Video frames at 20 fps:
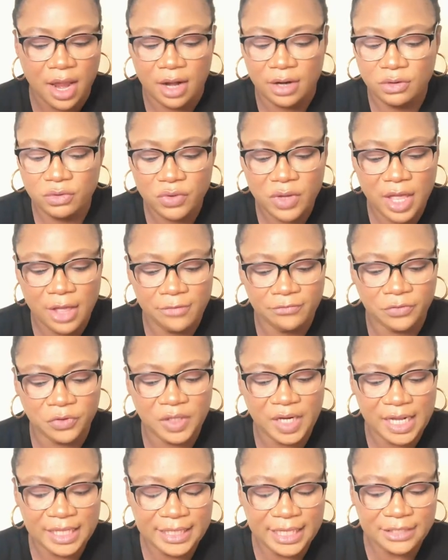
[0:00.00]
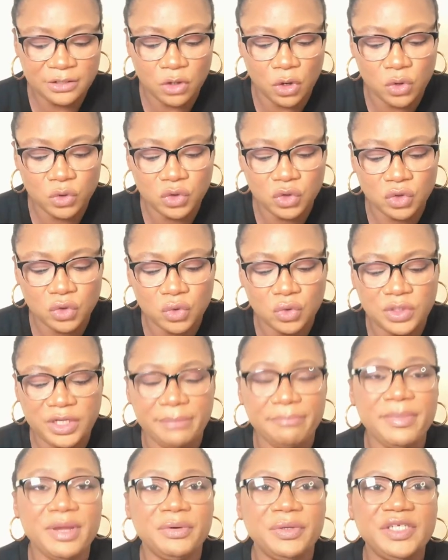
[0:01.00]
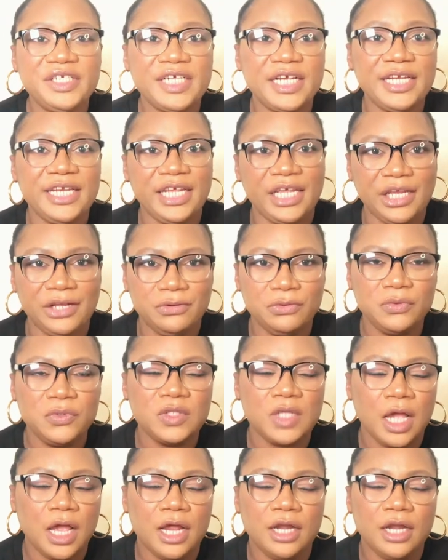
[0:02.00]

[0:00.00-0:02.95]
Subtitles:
look out for that. There's also the Mary Jane heels.